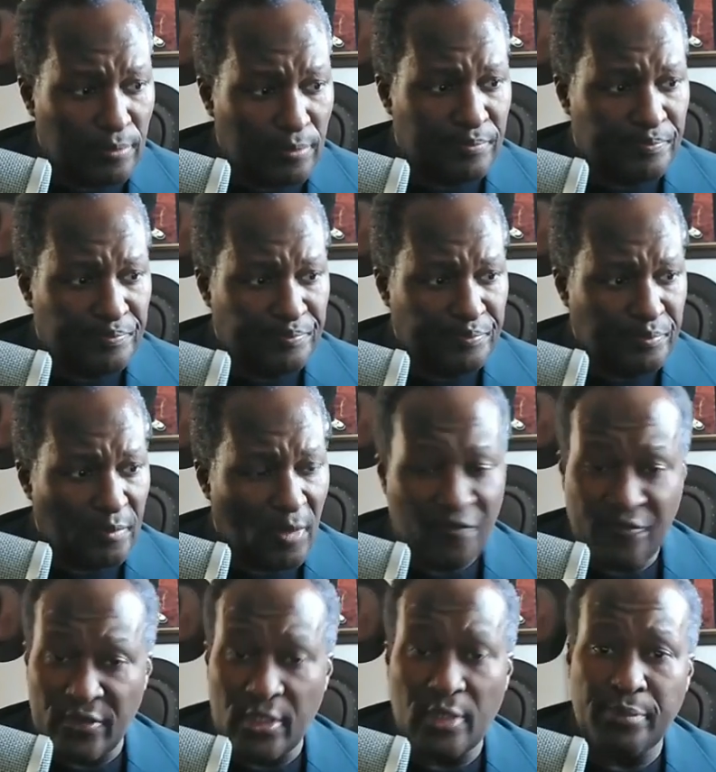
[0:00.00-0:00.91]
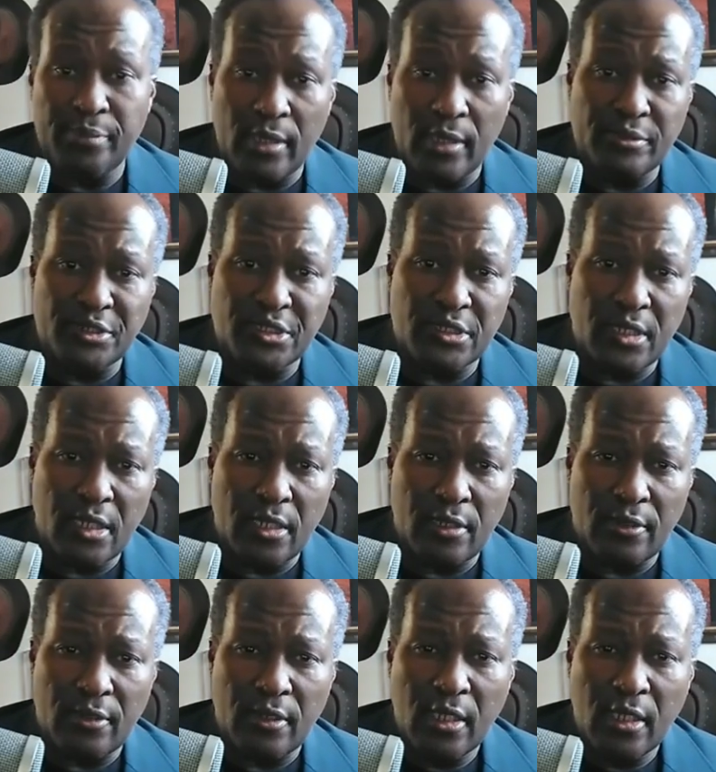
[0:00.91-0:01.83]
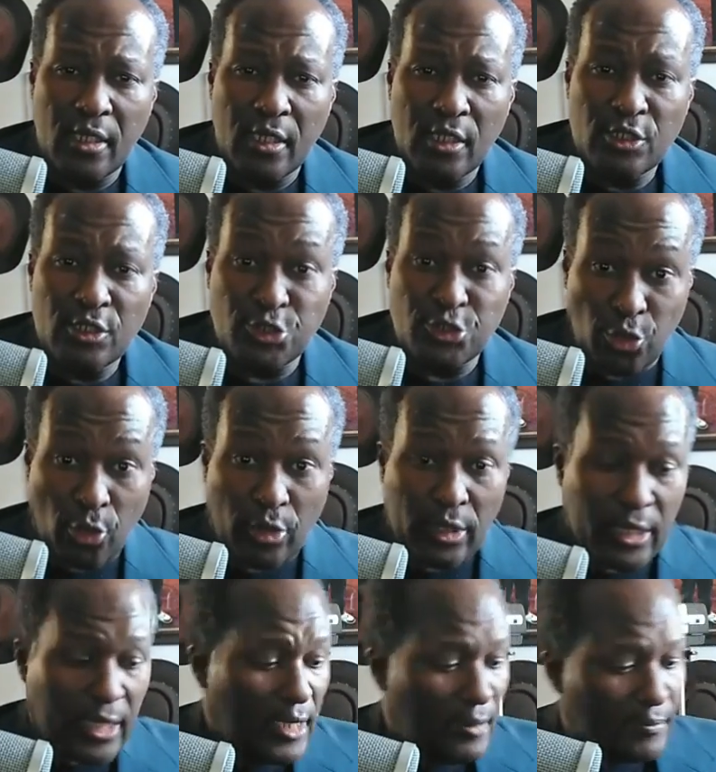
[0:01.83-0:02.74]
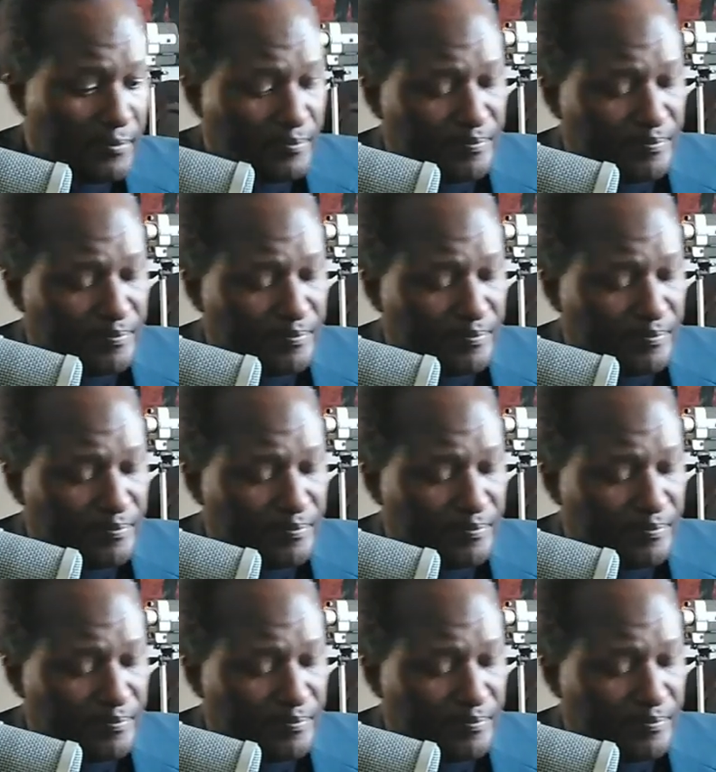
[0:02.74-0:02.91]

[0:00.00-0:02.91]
gonna publish it here shortly